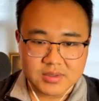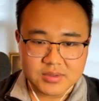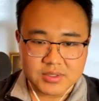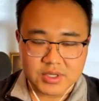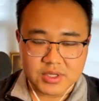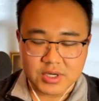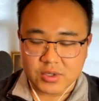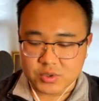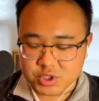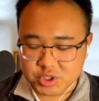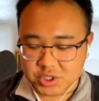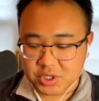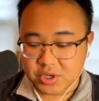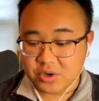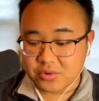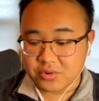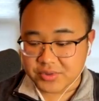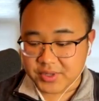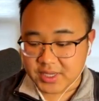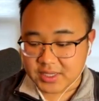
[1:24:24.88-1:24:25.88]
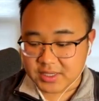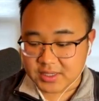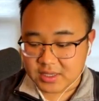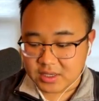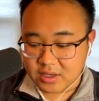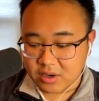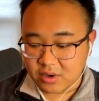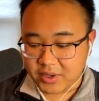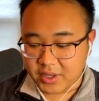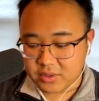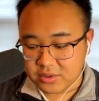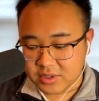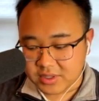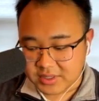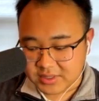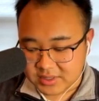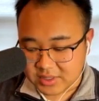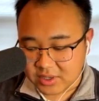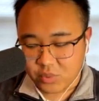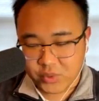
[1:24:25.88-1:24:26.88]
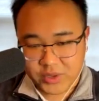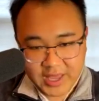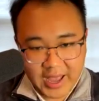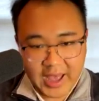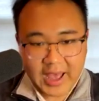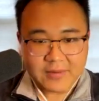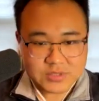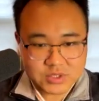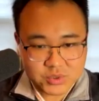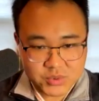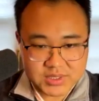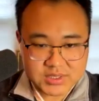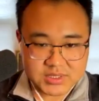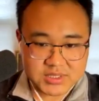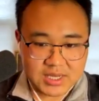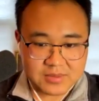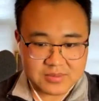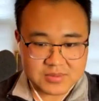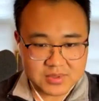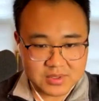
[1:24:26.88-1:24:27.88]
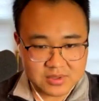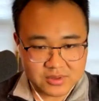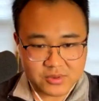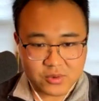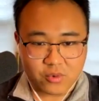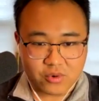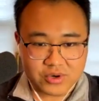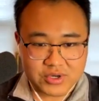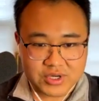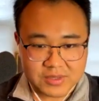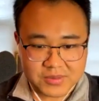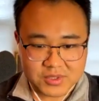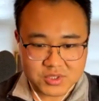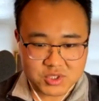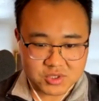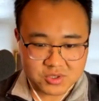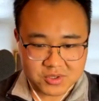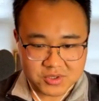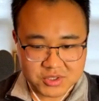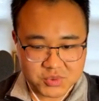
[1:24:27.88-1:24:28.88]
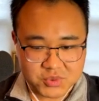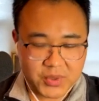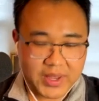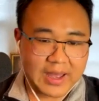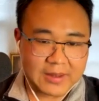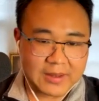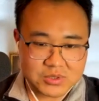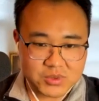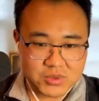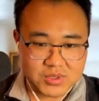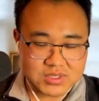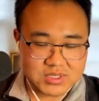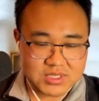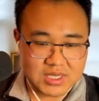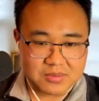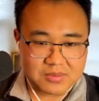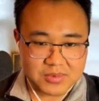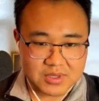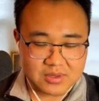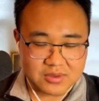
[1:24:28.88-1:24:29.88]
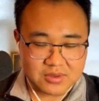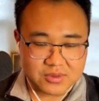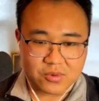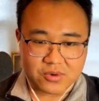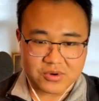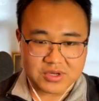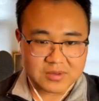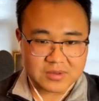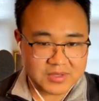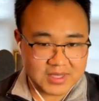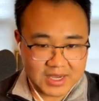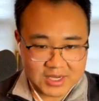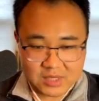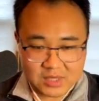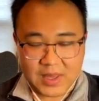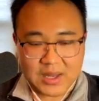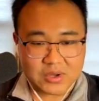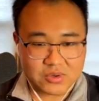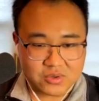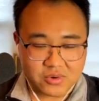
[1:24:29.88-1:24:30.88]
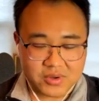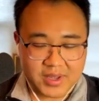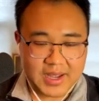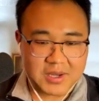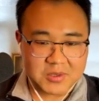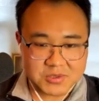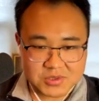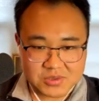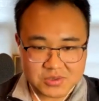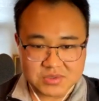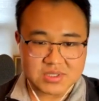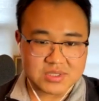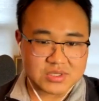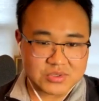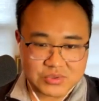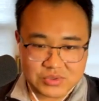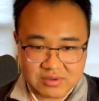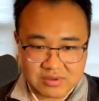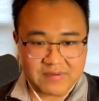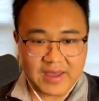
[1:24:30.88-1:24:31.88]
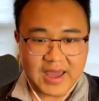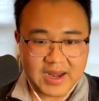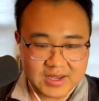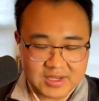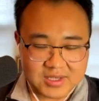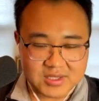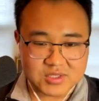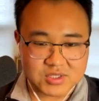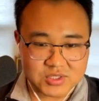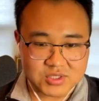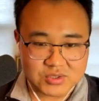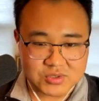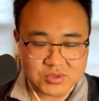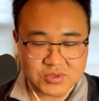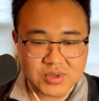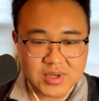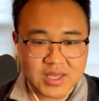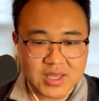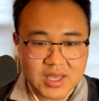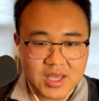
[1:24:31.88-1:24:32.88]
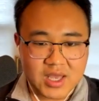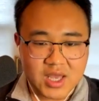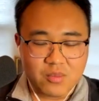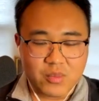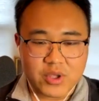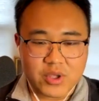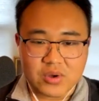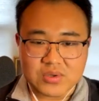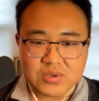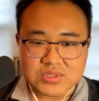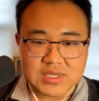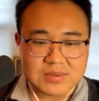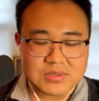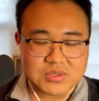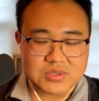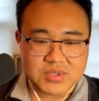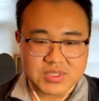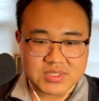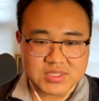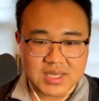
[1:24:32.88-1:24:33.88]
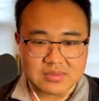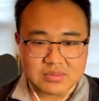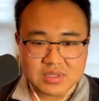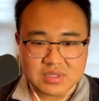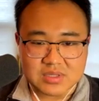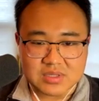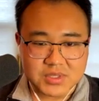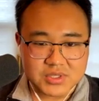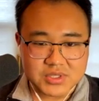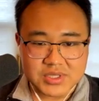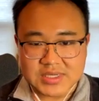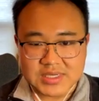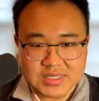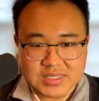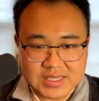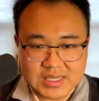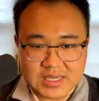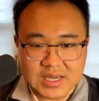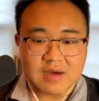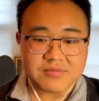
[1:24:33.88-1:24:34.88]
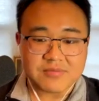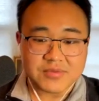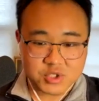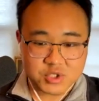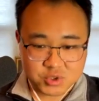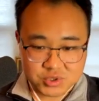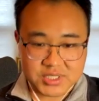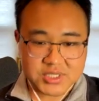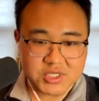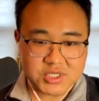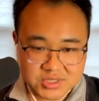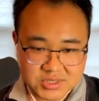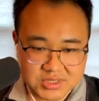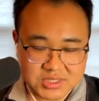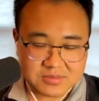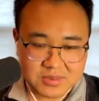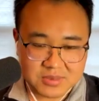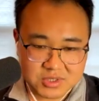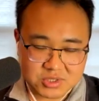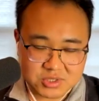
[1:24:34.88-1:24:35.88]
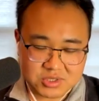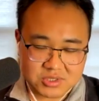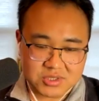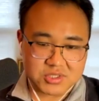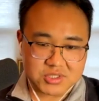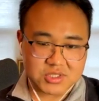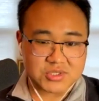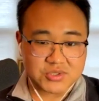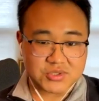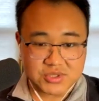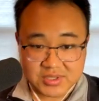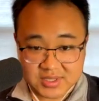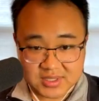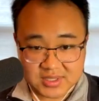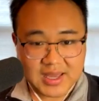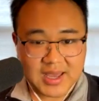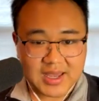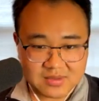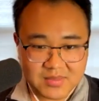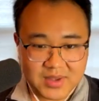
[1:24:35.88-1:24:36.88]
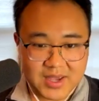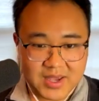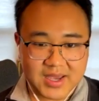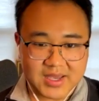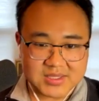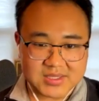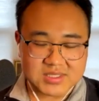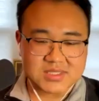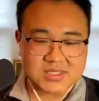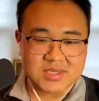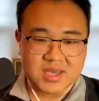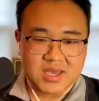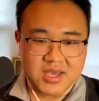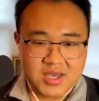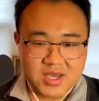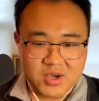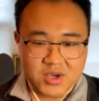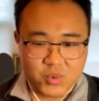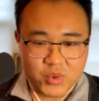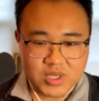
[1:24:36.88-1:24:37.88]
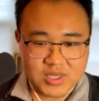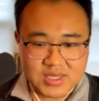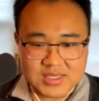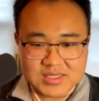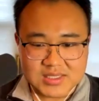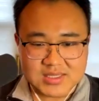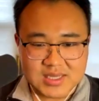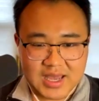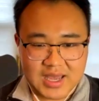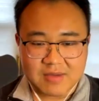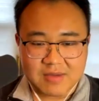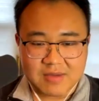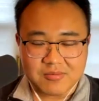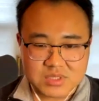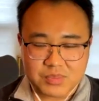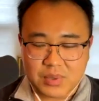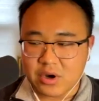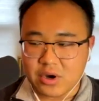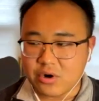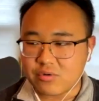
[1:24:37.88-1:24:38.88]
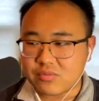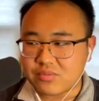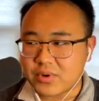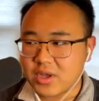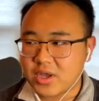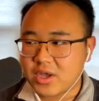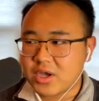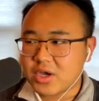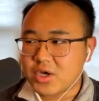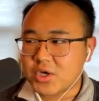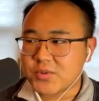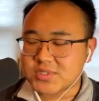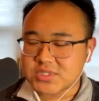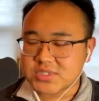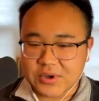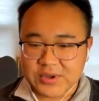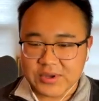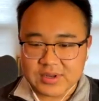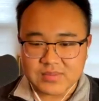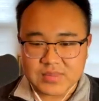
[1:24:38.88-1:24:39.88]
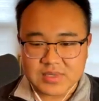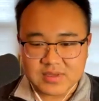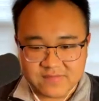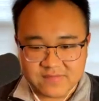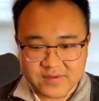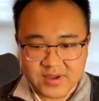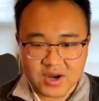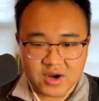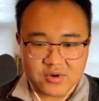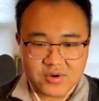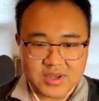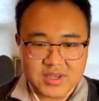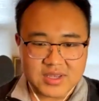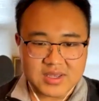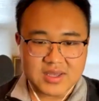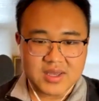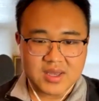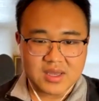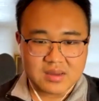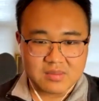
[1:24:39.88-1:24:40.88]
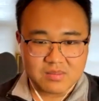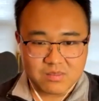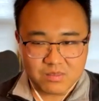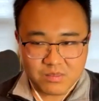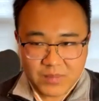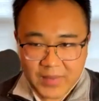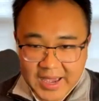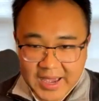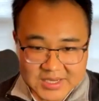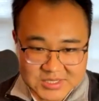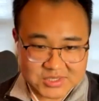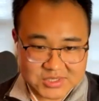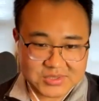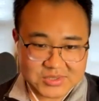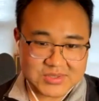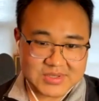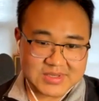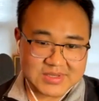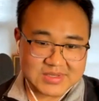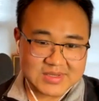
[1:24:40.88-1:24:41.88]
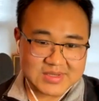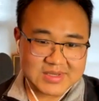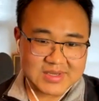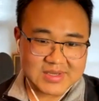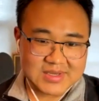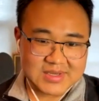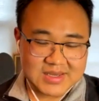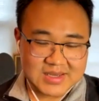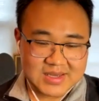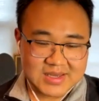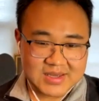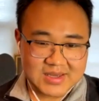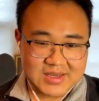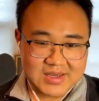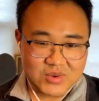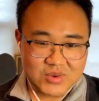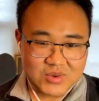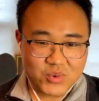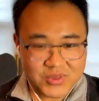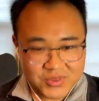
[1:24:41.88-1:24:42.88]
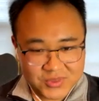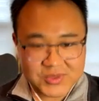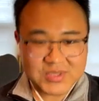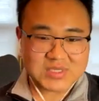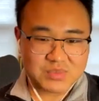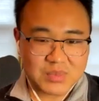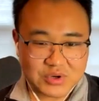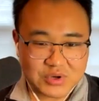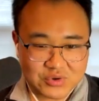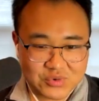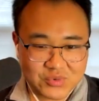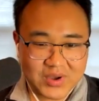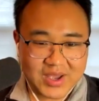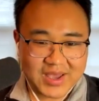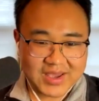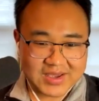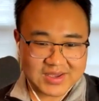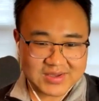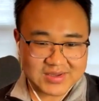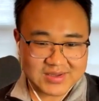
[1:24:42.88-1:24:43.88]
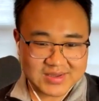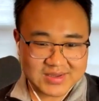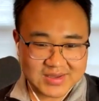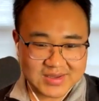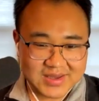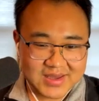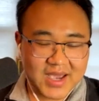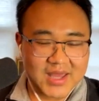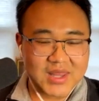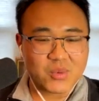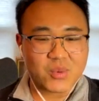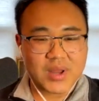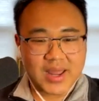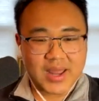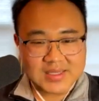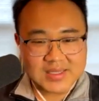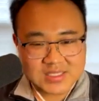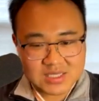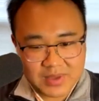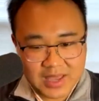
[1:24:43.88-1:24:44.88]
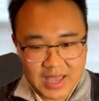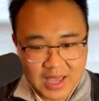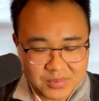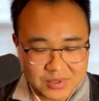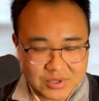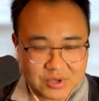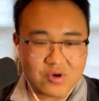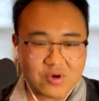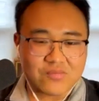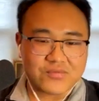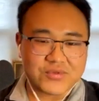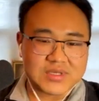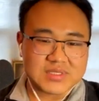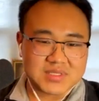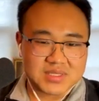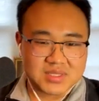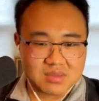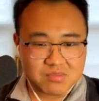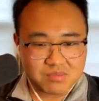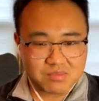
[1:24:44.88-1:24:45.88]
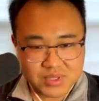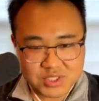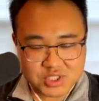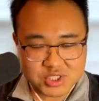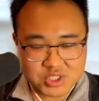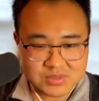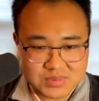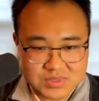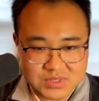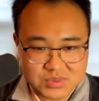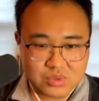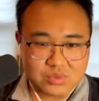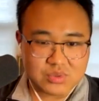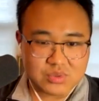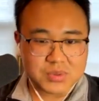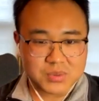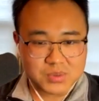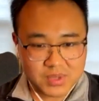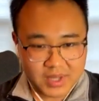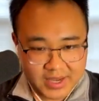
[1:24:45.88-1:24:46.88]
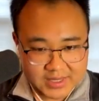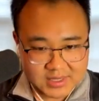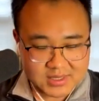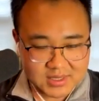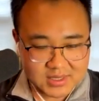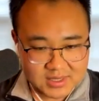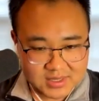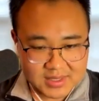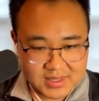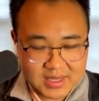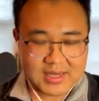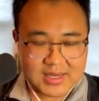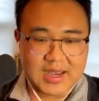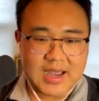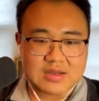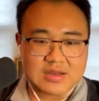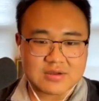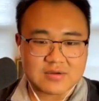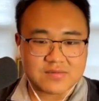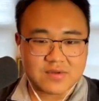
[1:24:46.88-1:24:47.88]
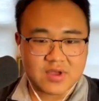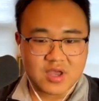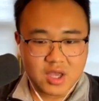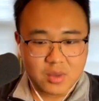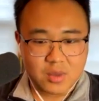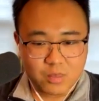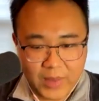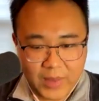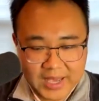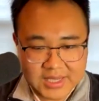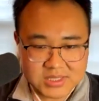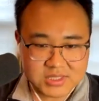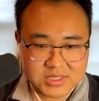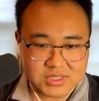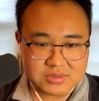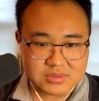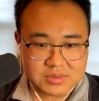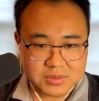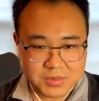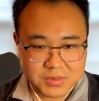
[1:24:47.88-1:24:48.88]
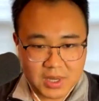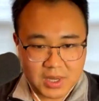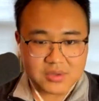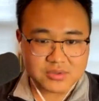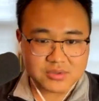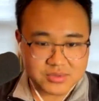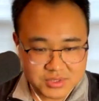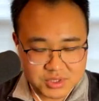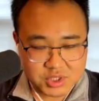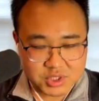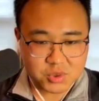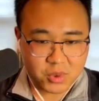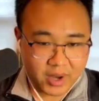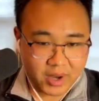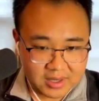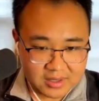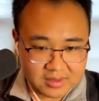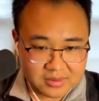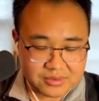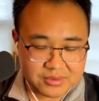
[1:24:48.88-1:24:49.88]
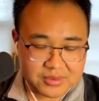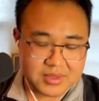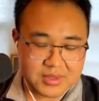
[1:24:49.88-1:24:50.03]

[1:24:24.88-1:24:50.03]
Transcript: you know, show that okay, look, no, we have to accept the authority of the church. We have to accept the authority of the ecumenical councils, including Vatican II. We also have to accept the validity of the traditions of the church, including the Latin Mass. We need to have this Pope who is going to be very masculine with this middle way. And then what ends up happening, hopefully, is that the bishops will reflect that kind of masculine fatherly strength